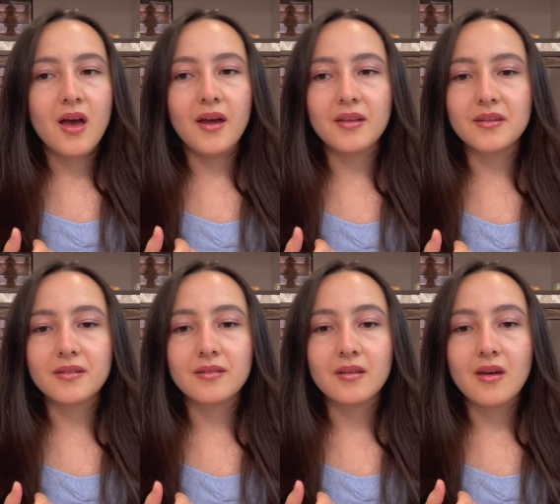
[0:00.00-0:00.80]

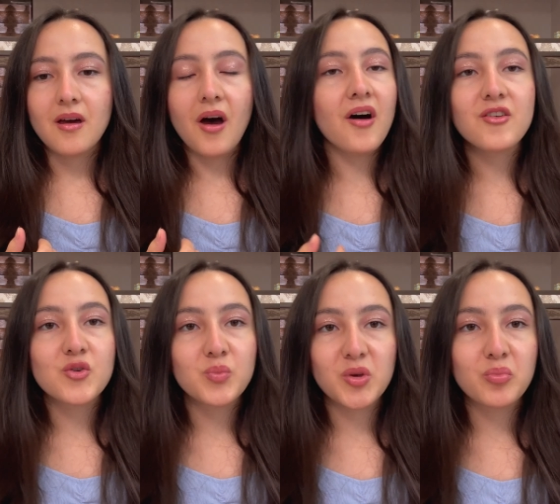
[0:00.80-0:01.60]
and other
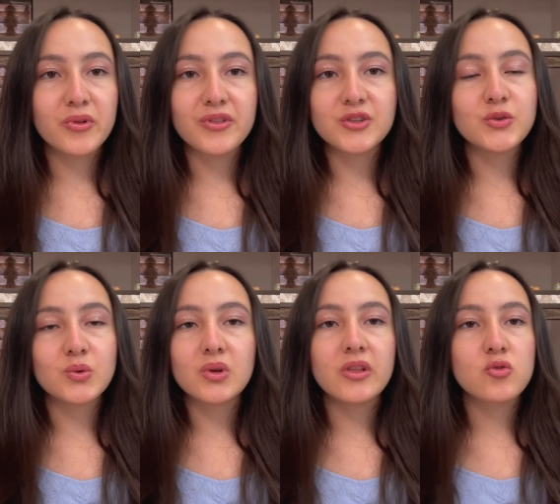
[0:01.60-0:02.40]
people that you
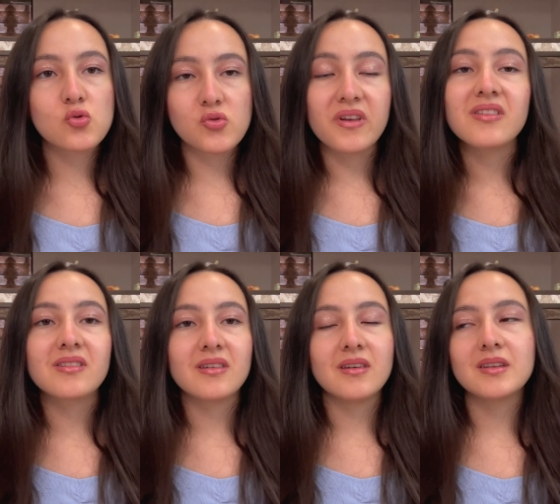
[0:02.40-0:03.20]
really
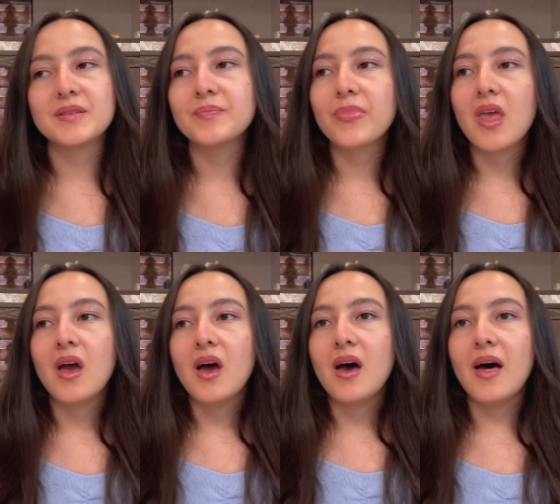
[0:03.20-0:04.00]
trusted,
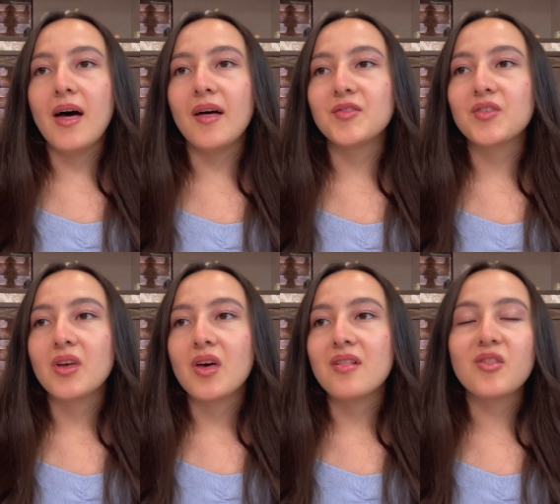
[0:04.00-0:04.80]
and
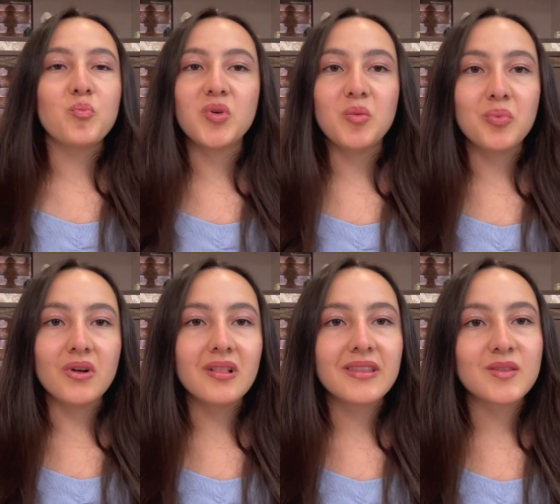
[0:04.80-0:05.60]
the
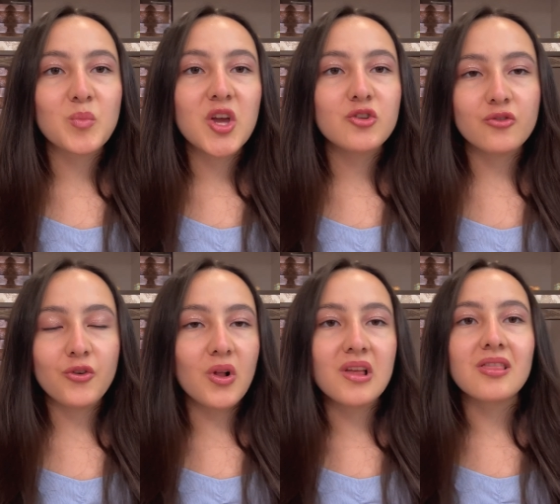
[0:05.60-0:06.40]
people that made you
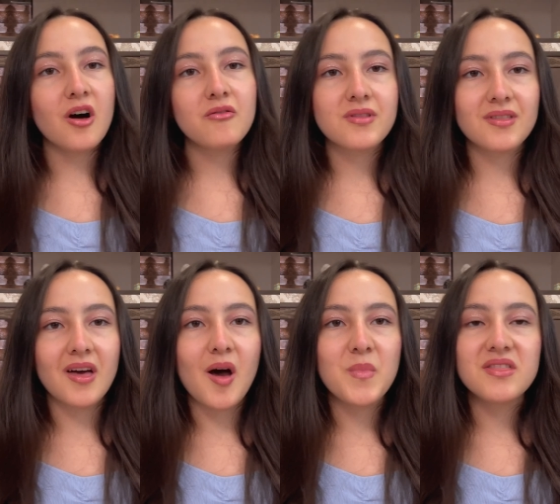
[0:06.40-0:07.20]
fall in love with
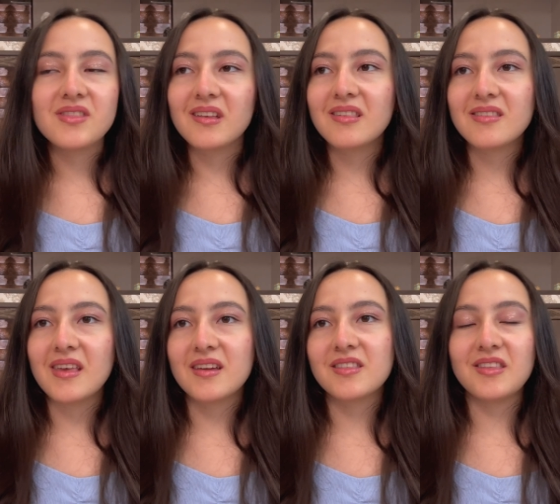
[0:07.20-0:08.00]
them and then
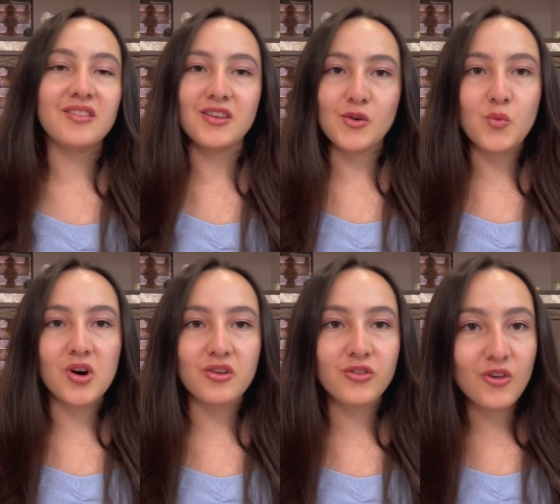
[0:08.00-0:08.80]
decided they didn't want
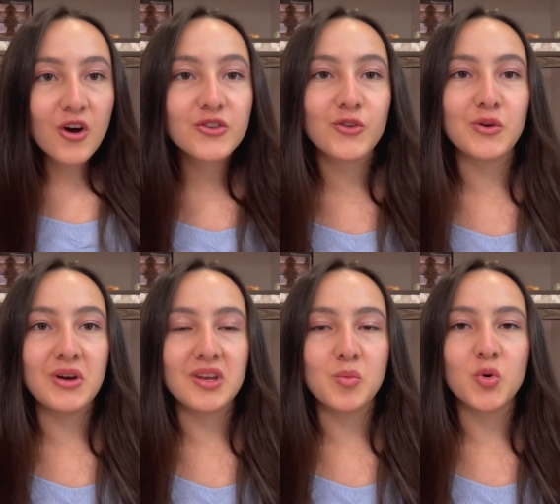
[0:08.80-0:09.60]
to talk to you
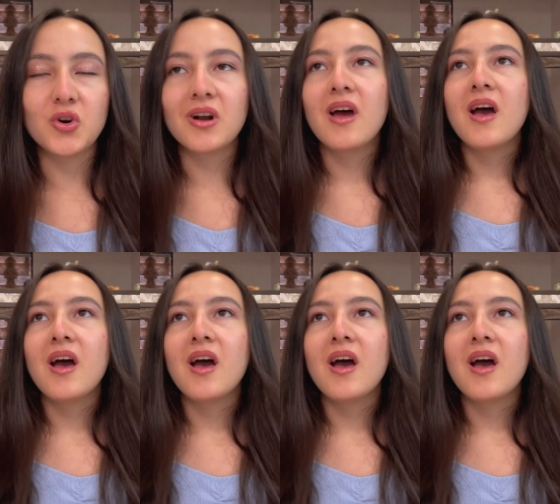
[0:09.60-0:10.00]
anymore,